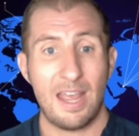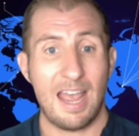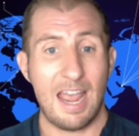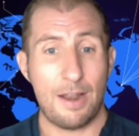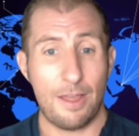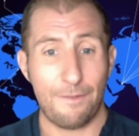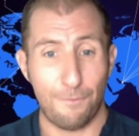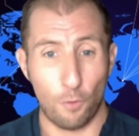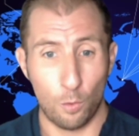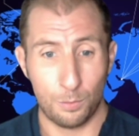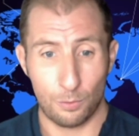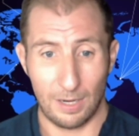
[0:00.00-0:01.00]
and they
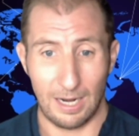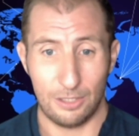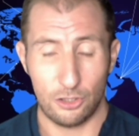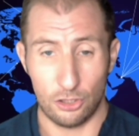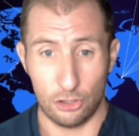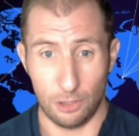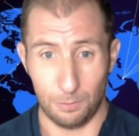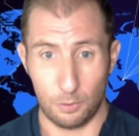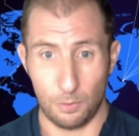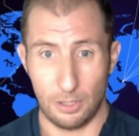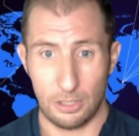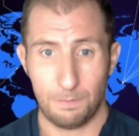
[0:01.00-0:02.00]
formed relationships
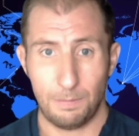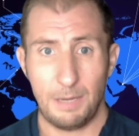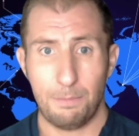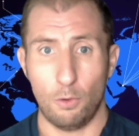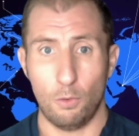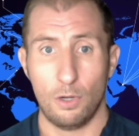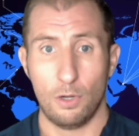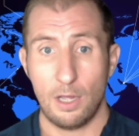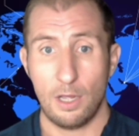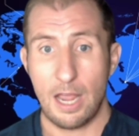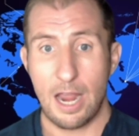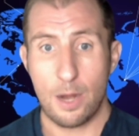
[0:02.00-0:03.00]
with these people.
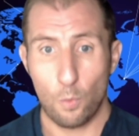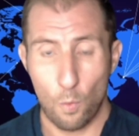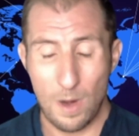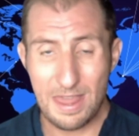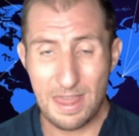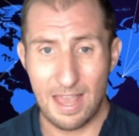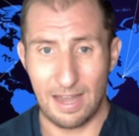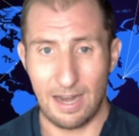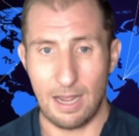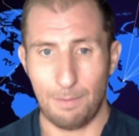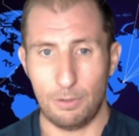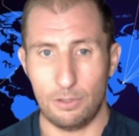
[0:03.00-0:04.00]
And when that
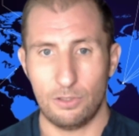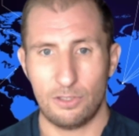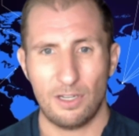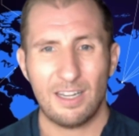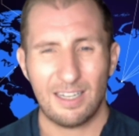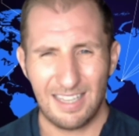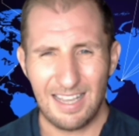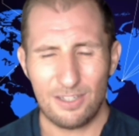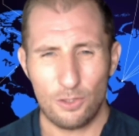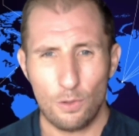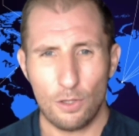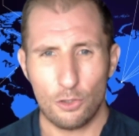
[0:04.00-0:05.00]
happens,
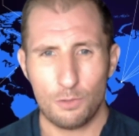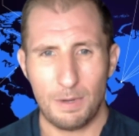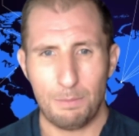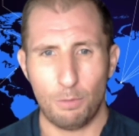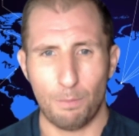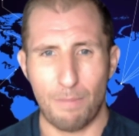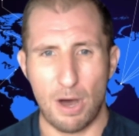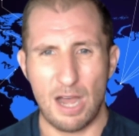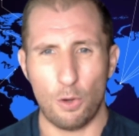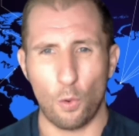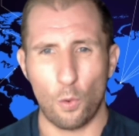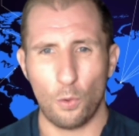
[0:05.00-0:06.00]
guess who those people
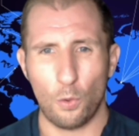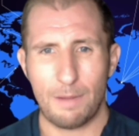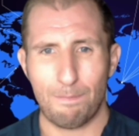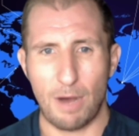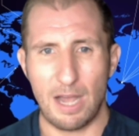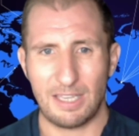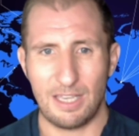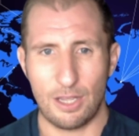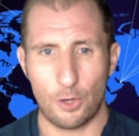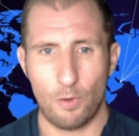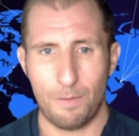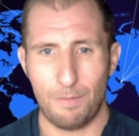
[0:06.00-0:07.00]
buy all their biking
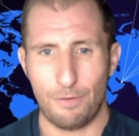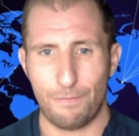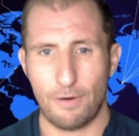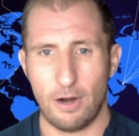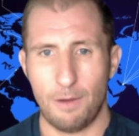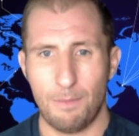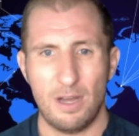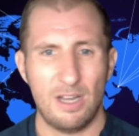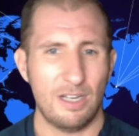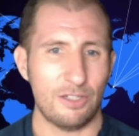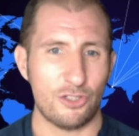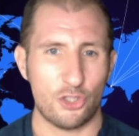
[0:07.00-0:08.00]
equipment from
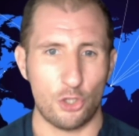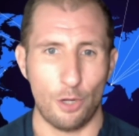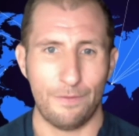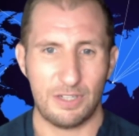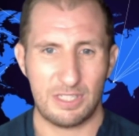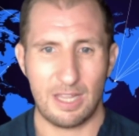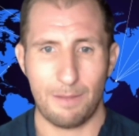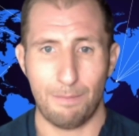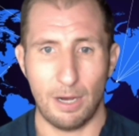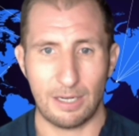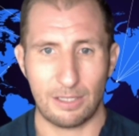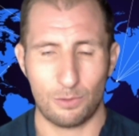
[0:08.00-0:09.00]
and service their
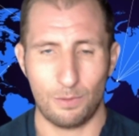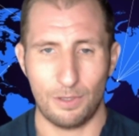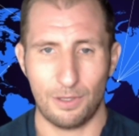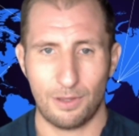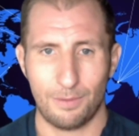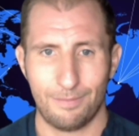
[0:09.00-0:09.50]
bikes with?